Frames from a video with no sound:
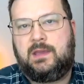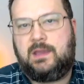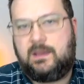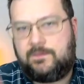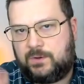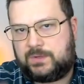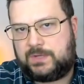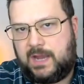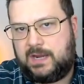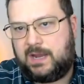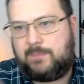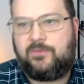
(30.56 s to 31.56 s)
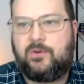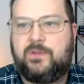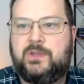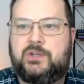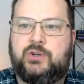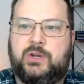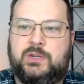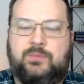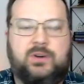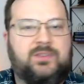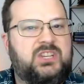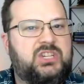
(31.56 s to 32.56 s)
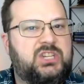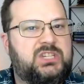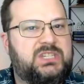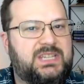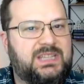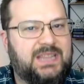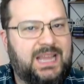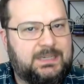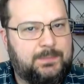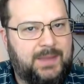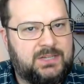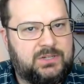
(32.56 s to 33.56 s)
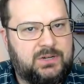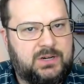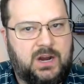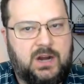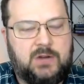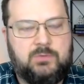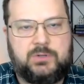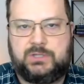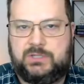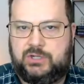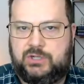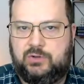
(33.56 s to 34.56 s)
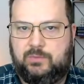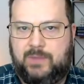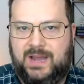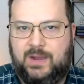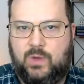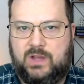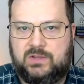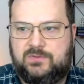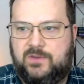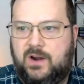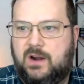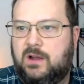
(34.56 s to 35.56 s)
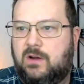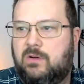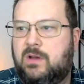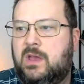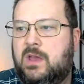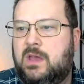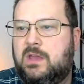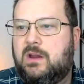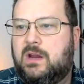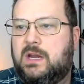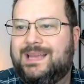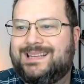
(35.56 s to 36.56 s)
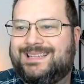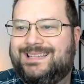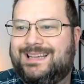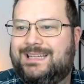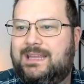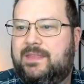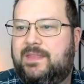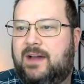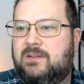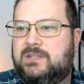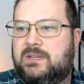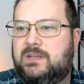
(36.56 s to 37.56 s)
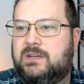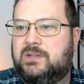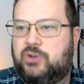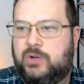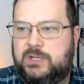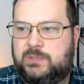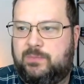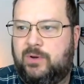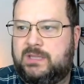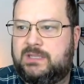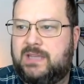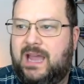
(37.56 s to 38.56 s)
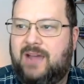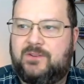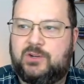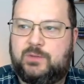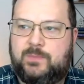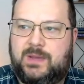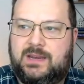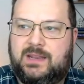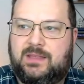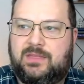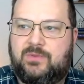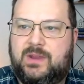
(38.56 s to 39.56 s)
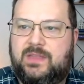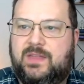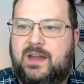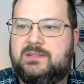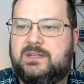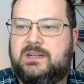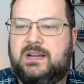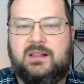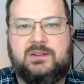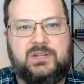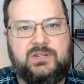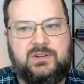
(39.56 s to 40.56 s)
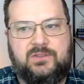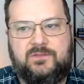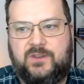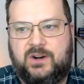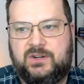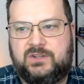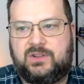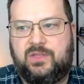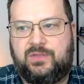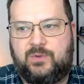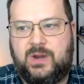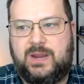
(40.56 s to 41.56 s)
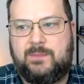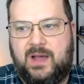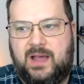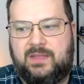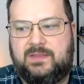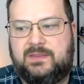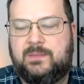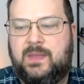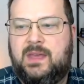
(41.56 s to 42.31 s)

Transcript: If you sign up for the Choice Privileges Select MasterCard, which is issued by Wells Fargo, you're going to get 60,000 choice points after spending $3,000 in your first 3 months.